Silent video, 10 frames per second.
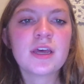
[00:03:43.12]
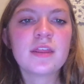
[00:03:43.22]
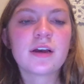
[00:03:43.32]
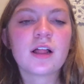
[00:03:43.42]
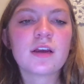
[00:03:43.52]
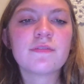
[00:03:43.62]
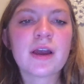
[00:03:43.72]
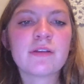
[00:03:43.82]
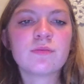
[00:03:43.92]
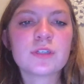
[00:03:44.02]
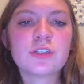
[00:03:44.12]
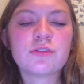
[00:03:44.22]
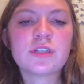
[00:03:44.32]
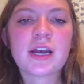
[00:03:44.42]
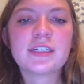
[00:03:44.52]
The color red was
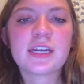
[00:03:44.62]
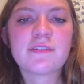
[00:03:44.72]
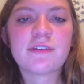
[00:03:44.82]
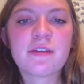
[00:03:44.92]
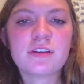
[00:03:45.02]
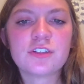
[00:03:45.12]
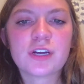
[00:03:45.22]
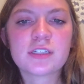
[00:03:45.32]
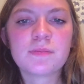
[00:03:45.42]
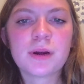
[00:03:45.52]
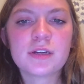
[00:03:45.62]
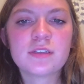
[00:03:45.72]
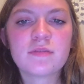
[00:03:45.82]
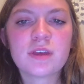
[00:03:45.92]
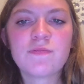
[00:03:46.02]
used to identify the stressed parts
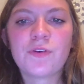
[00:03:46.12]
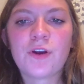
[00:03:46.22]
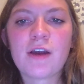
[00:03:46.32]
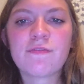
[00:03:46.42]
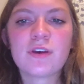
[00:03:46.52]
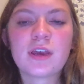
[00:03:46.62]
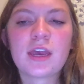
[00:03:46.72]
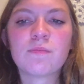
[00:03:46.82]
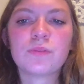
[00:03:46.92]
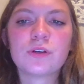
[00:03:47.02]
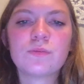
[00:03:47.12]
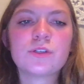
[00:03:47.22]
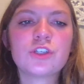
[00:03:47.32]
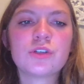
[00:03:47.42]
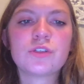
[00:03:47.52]
of the infographic, and blue
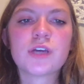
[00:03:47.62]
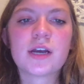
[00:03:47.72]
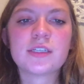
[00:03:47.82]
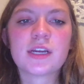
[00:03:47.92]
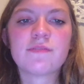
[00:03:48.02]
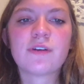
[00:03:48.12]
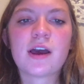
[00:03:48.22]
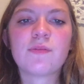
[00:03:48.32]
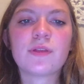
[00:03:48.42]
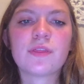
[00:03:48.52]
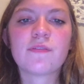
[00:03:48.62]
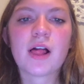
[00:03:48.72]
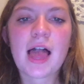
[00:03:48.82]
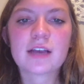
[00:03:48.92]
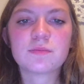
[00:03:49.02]
was used to identify with the
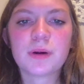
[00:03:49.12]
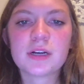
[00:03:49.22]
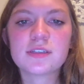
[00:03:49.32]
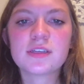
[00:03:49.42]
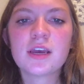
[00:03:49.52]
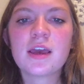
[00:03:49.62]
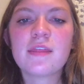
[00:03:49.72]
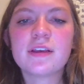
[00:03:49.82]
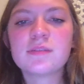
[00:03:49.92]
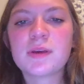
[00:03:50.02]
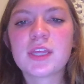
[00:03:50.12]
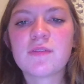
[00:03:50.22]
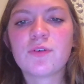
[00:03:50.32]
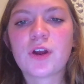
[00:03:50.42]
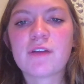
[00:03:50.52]
relaxed parts. This made the
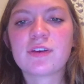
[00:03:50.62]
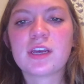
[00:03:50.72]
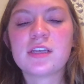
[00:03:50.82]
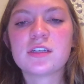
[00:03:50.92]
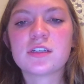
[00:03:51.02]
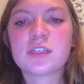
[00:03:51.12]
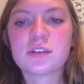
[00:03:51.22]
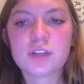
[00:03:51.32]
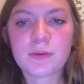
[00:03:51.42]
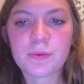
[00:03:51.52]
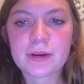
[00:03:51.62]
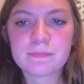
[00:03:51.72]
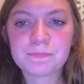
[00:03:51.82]
infographic easier to interpret.